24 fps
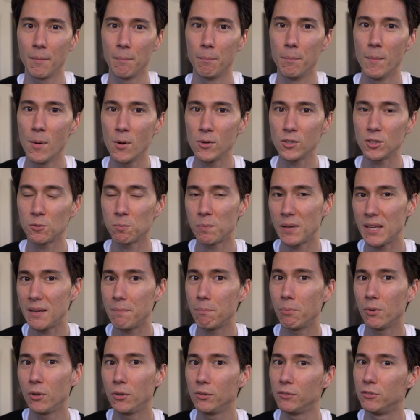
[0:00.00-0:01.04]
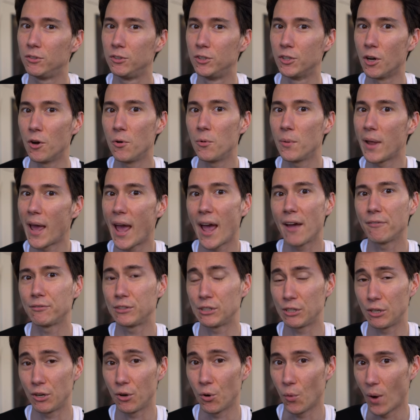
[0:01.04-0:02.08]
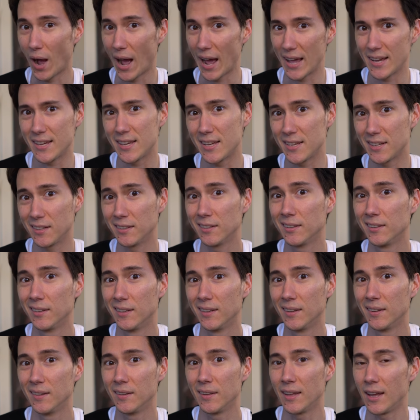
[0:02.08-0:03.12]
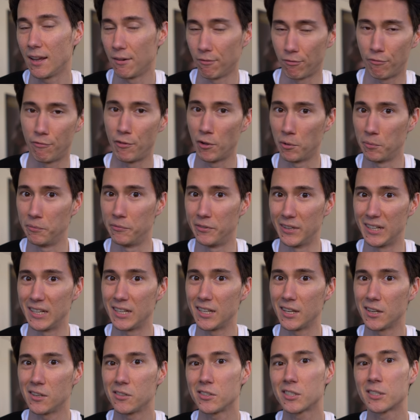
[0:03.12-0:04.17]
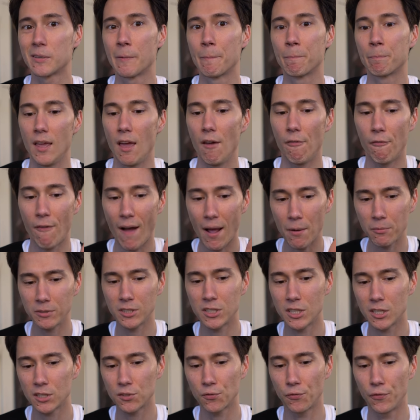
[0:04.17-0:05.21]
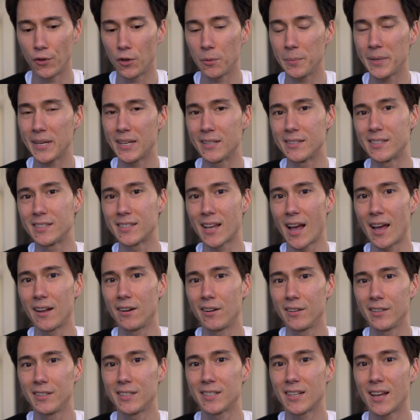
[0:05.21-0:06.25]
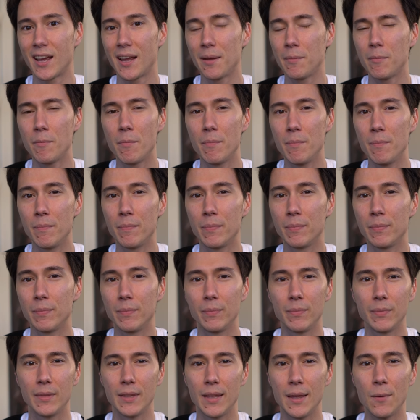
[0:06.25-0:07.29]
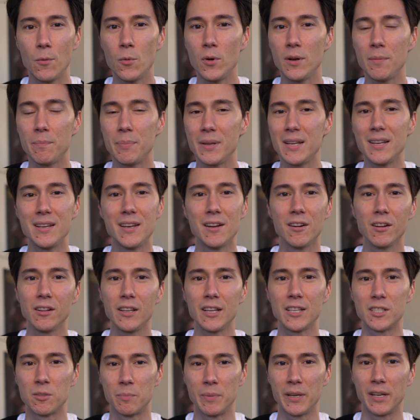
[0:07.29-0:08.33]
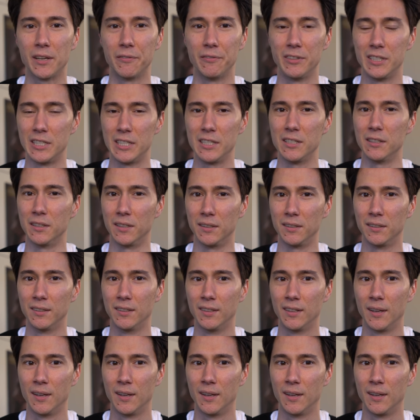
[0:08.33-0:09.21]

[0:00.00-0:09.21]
most people don't have to go hiking and film videos. If I was just filming inside all the time, it wouldn't be nearly as big of a deal.